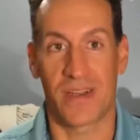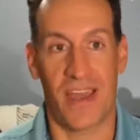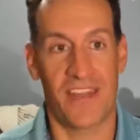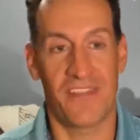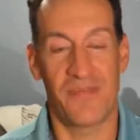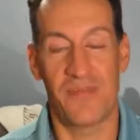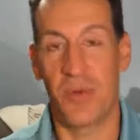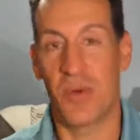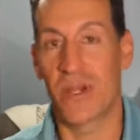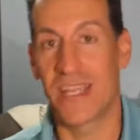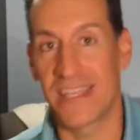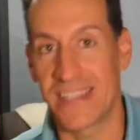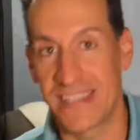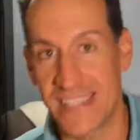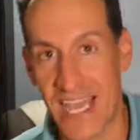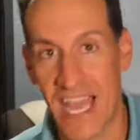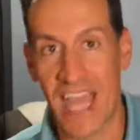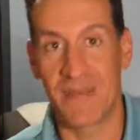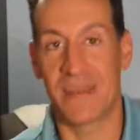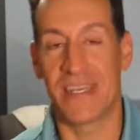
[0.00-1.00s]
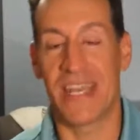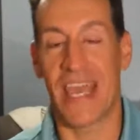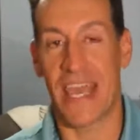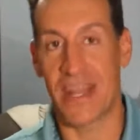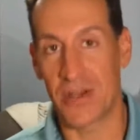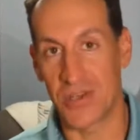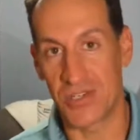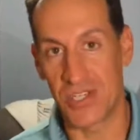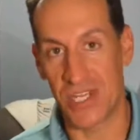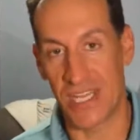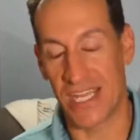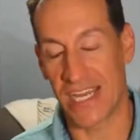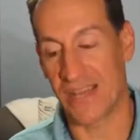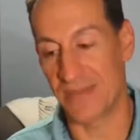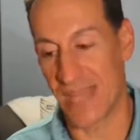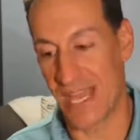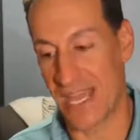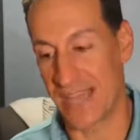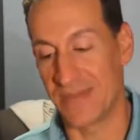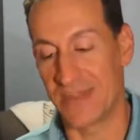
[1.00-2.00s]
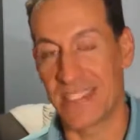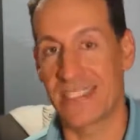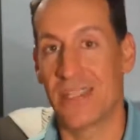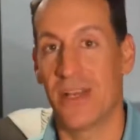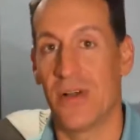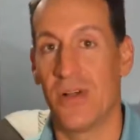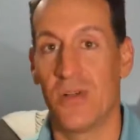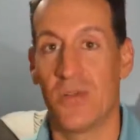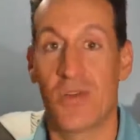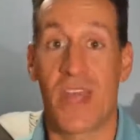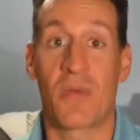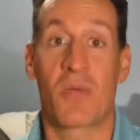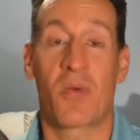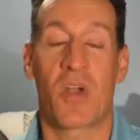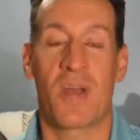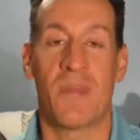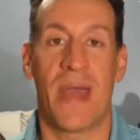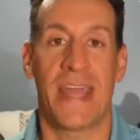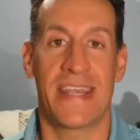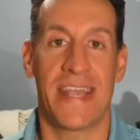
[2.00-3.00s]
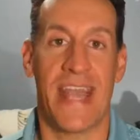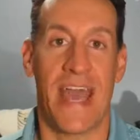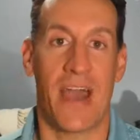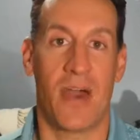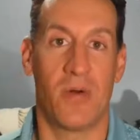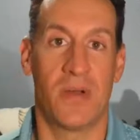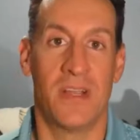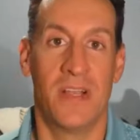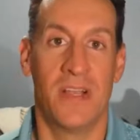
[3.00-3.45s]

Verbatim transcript: I've put in time and energy, and I'm I'm still right where I'm at now.